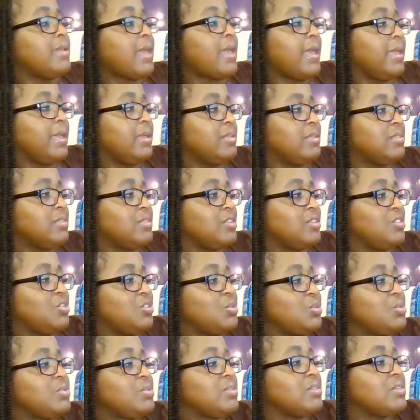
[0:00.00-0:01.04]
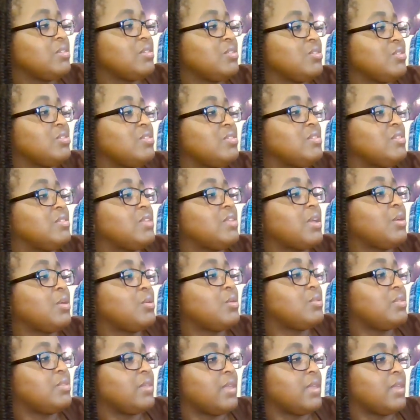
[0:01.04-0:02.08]
night, the two sisters
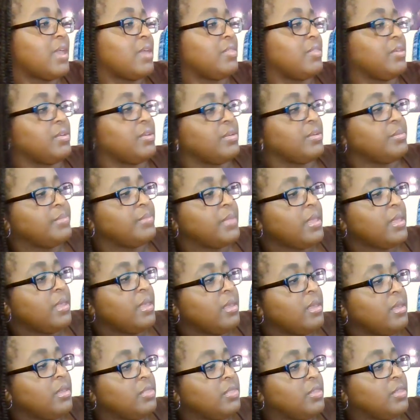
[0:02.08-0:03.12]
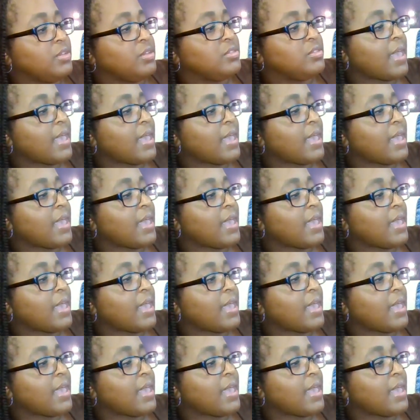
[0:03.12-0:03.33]
snuggled together, their